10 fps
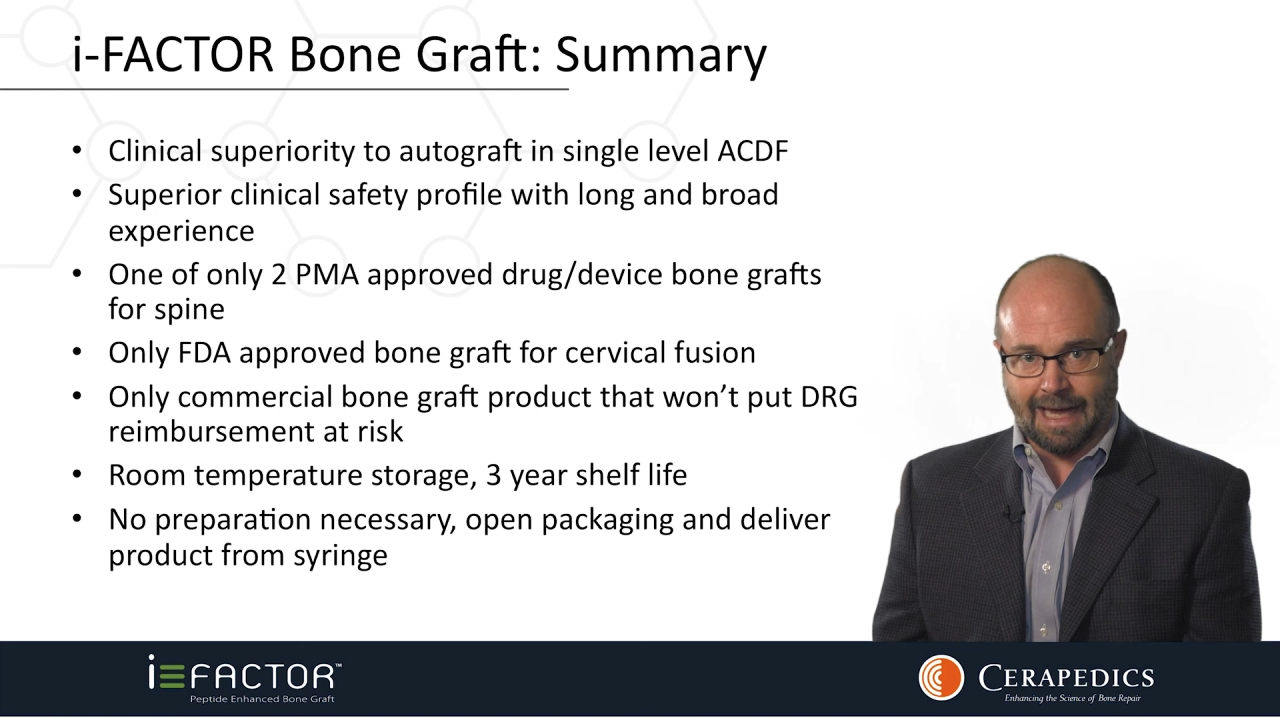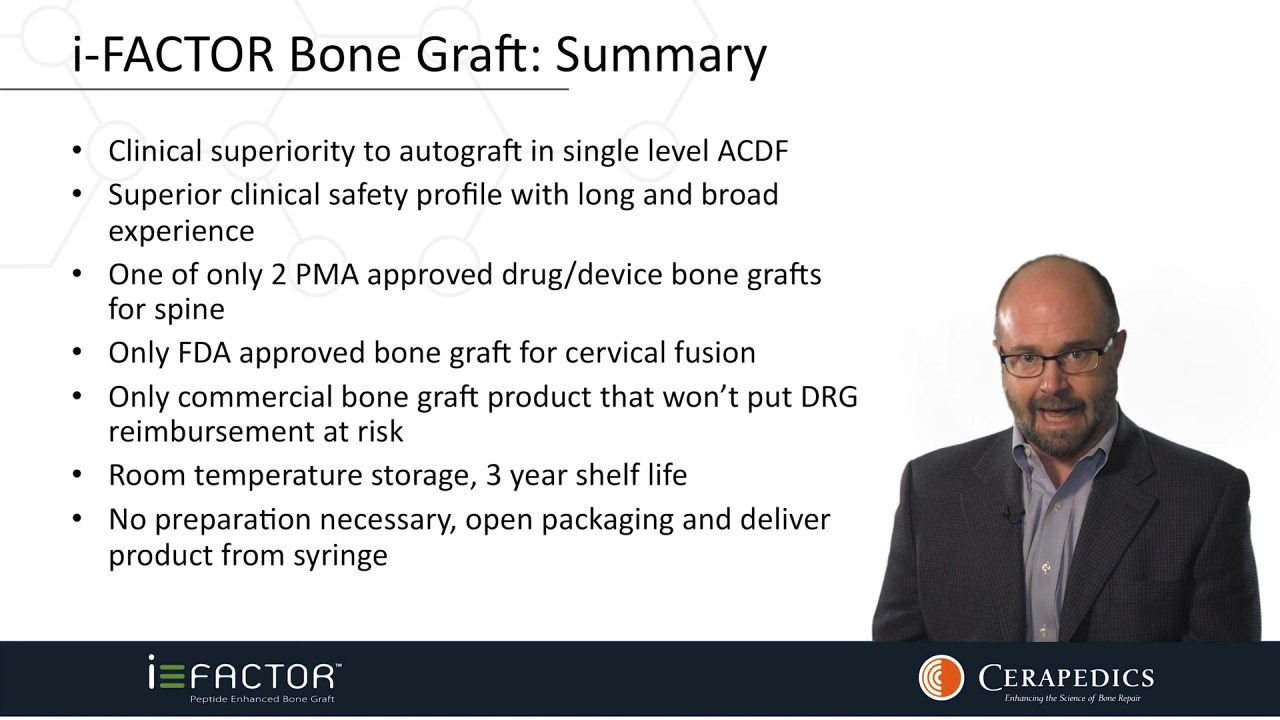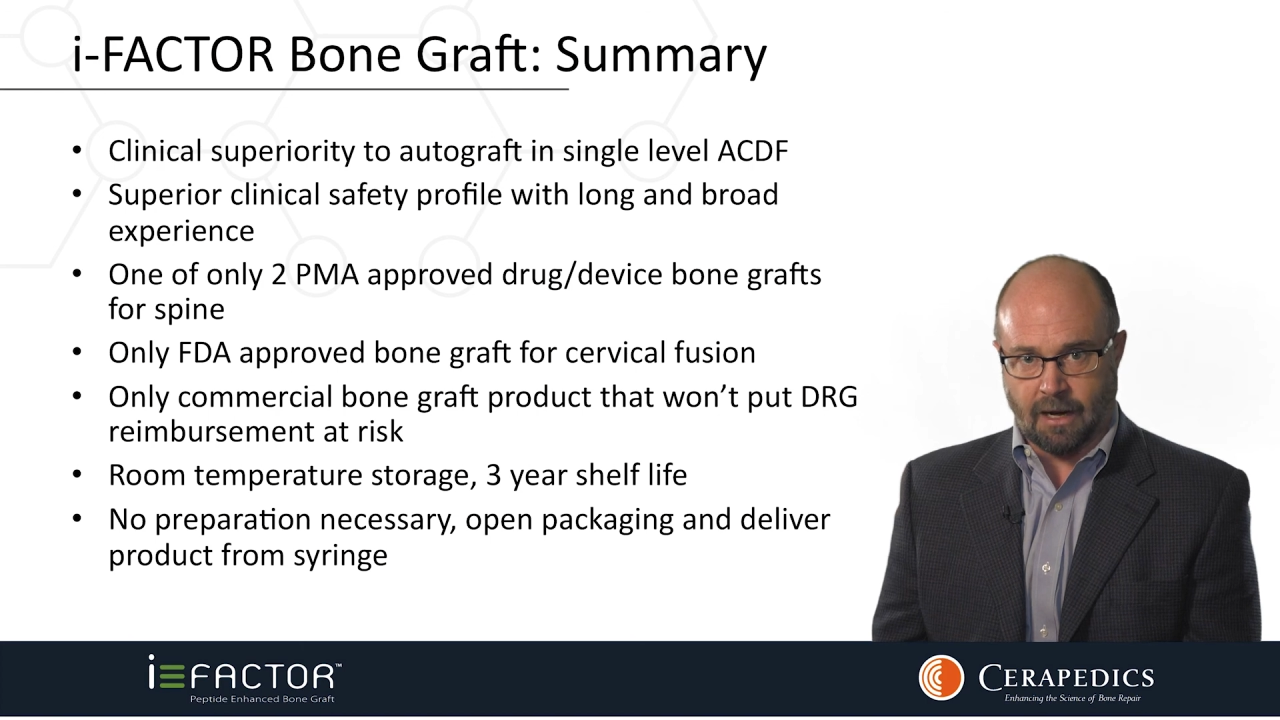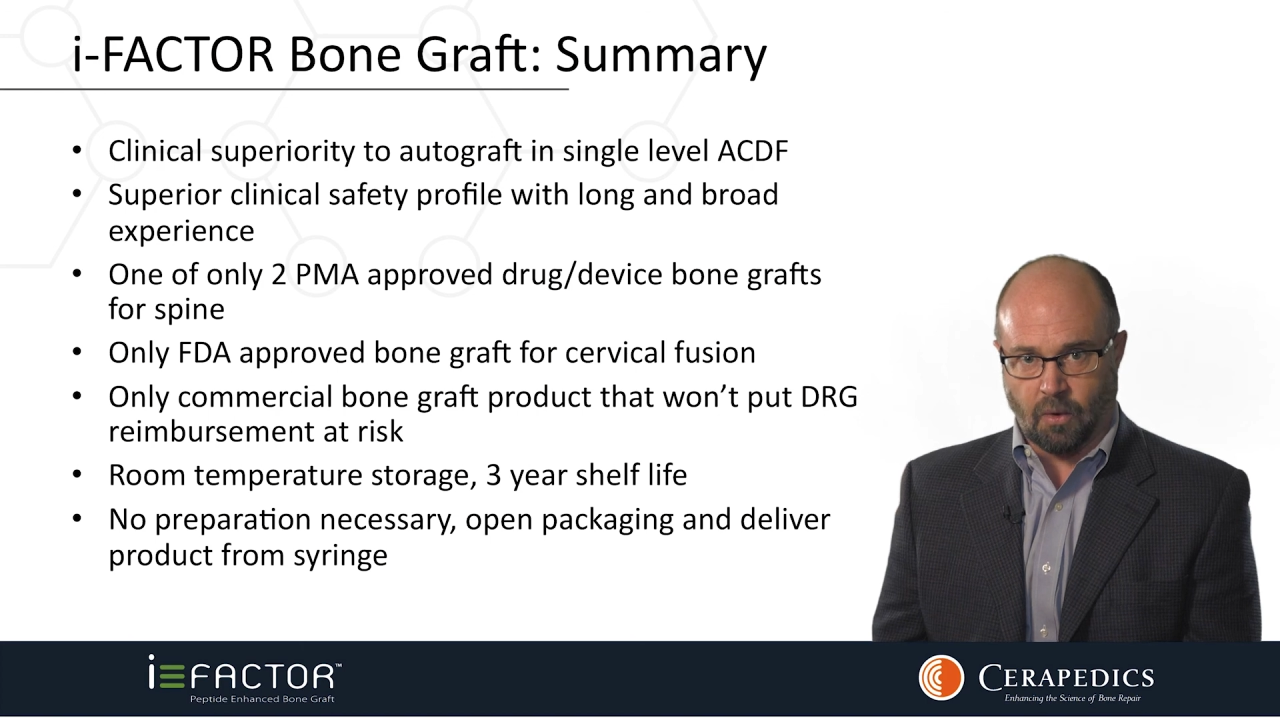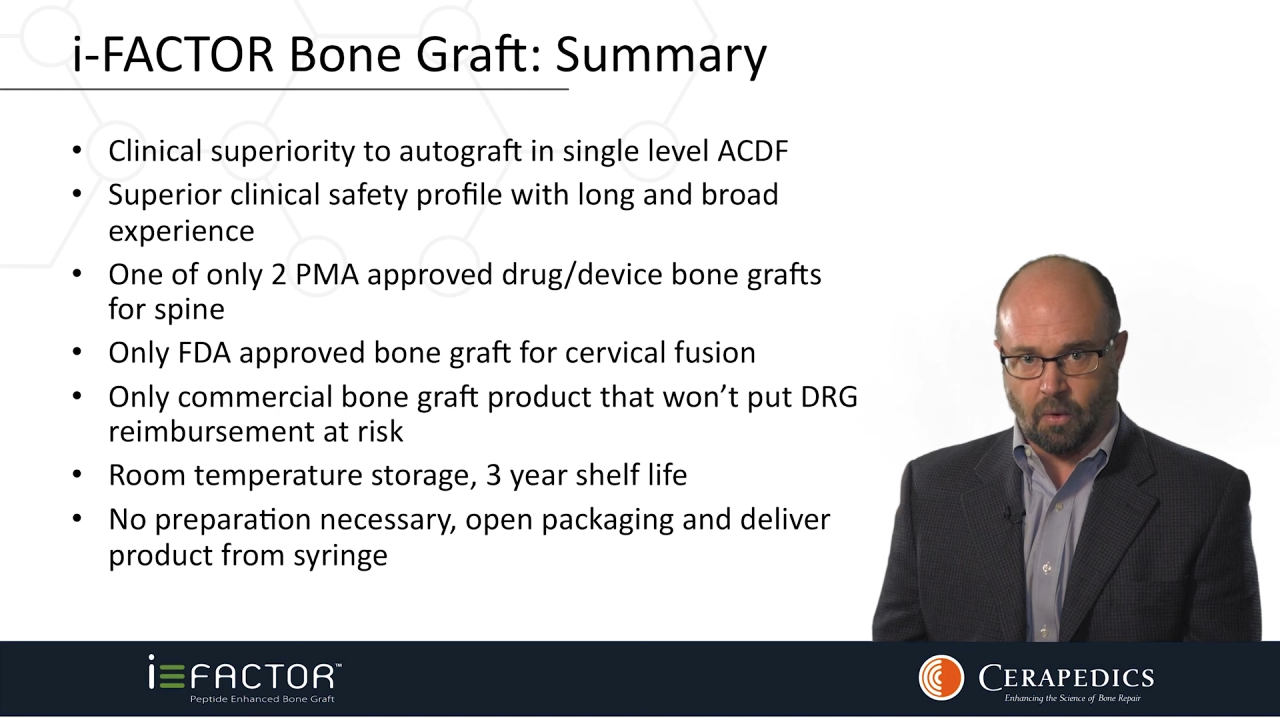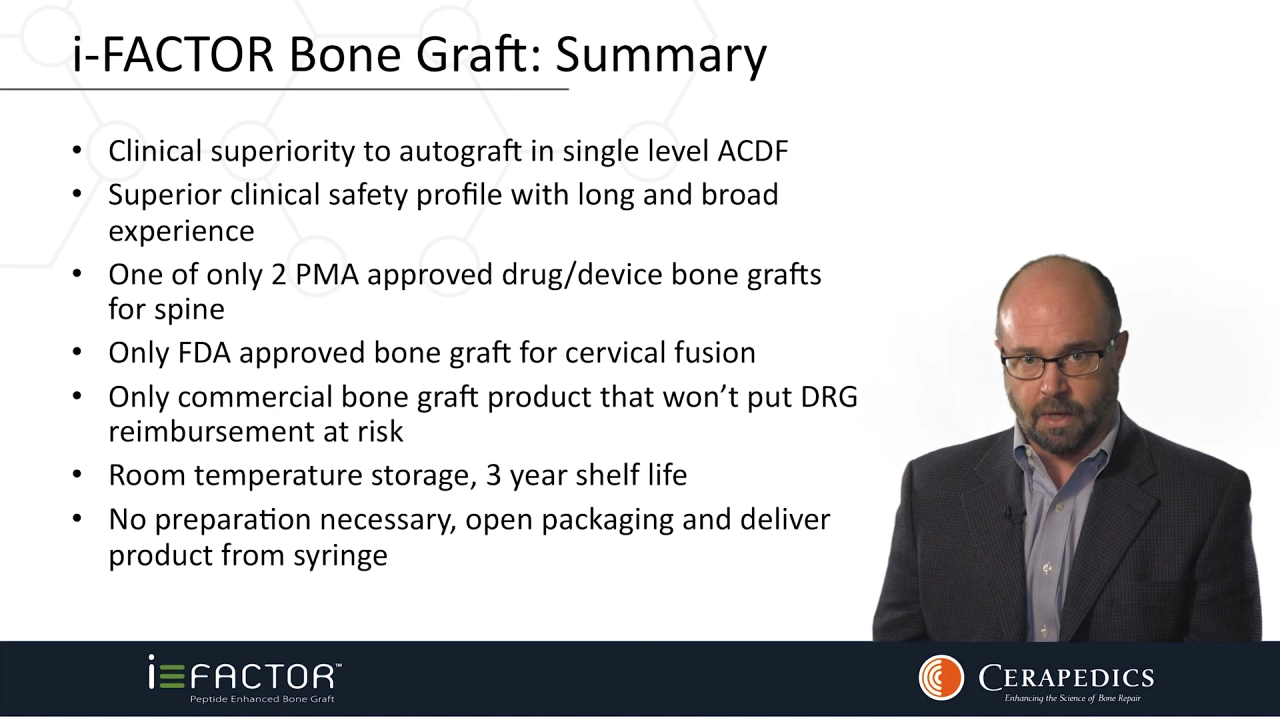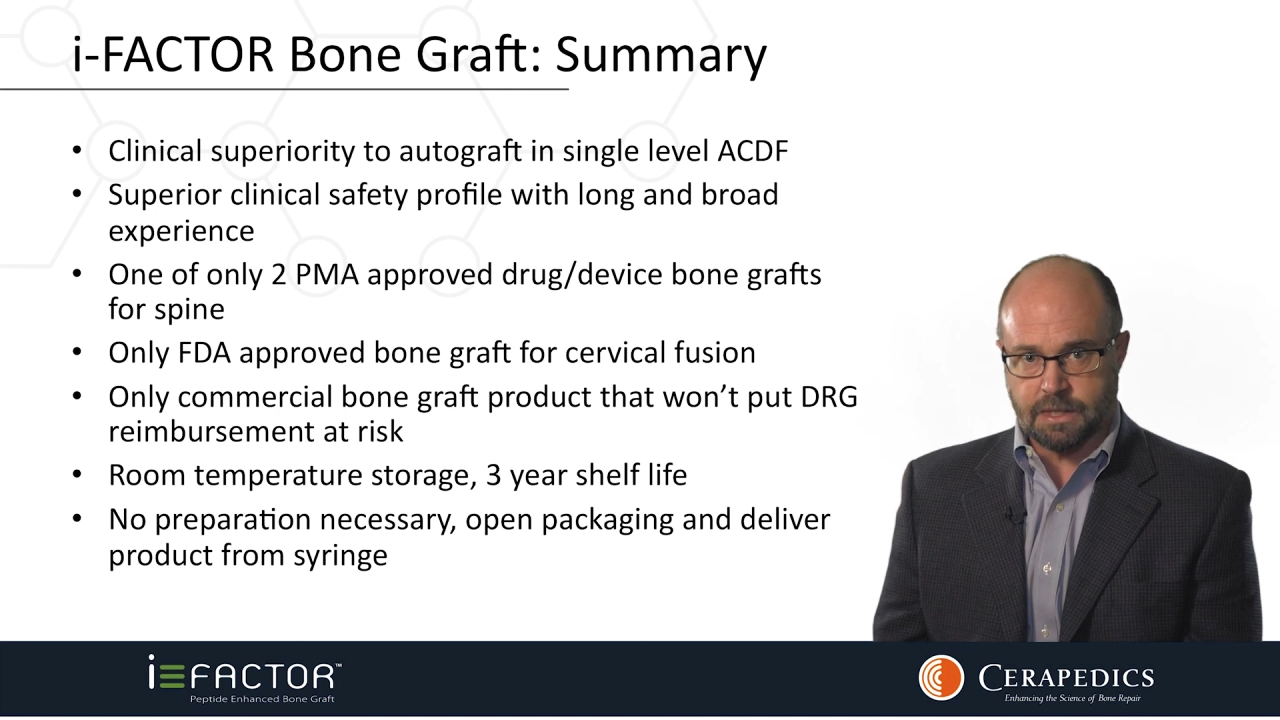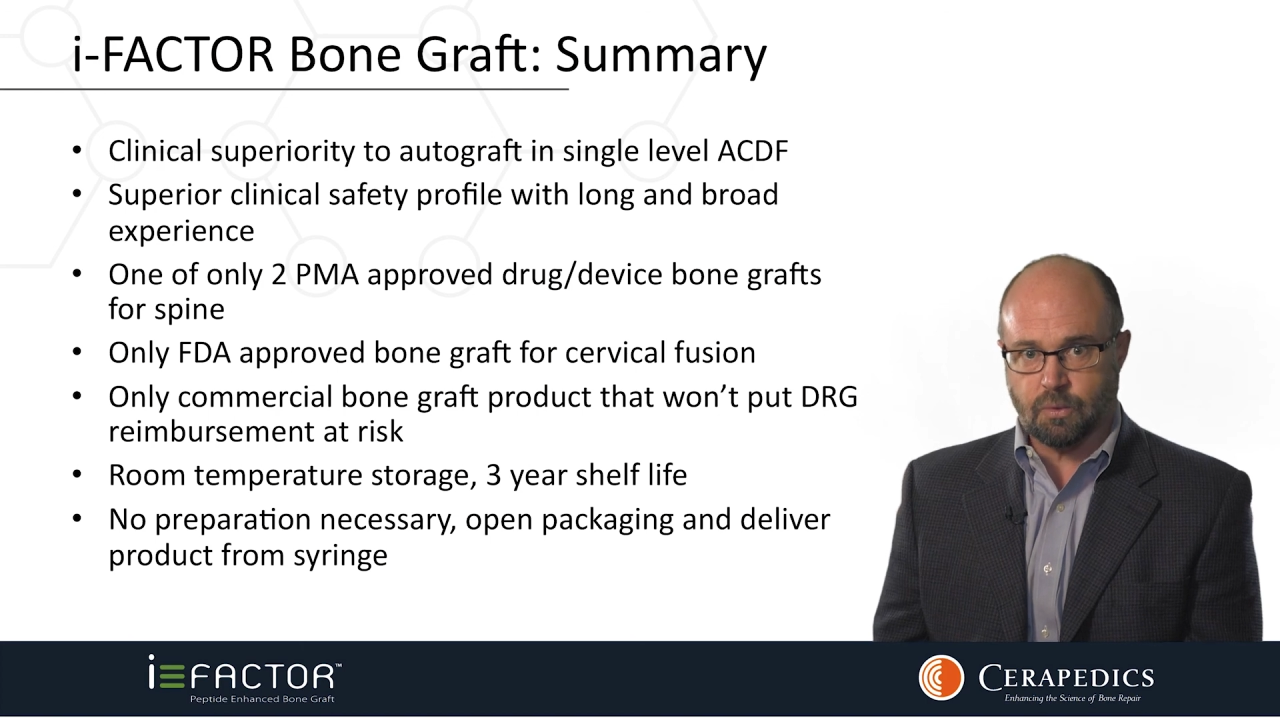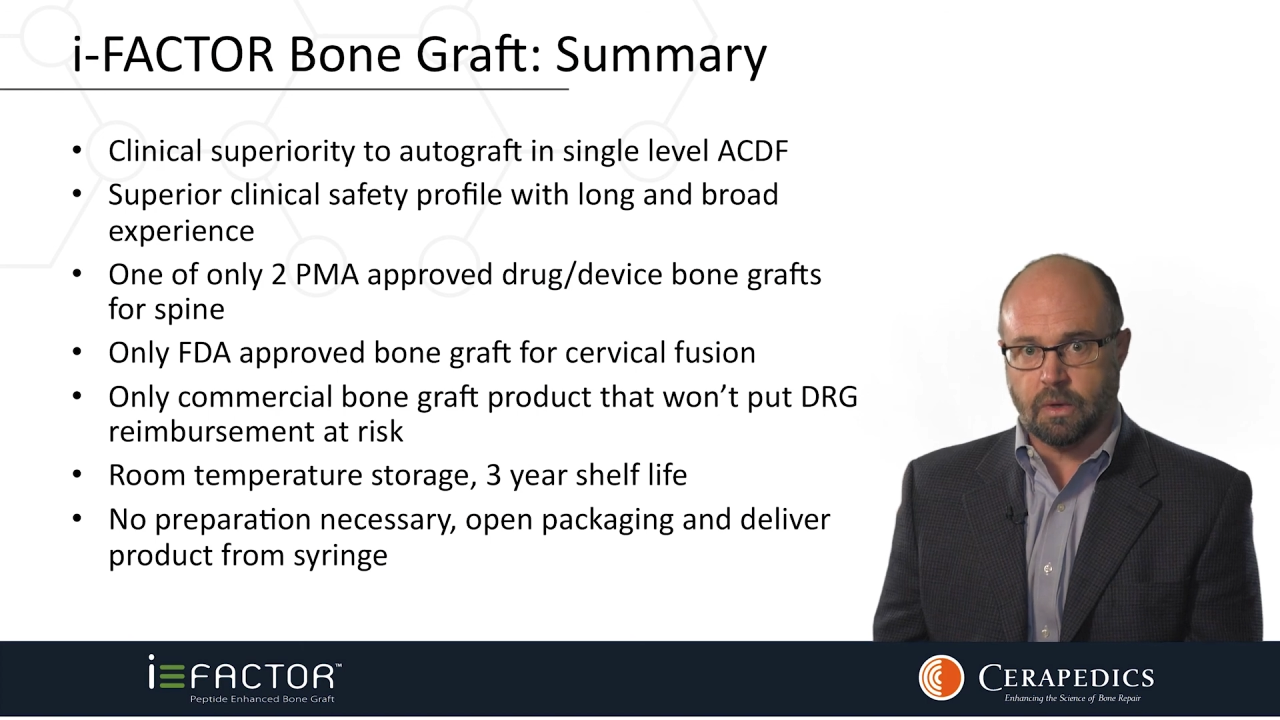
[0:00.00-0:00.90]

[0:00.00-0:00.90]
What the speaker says: categories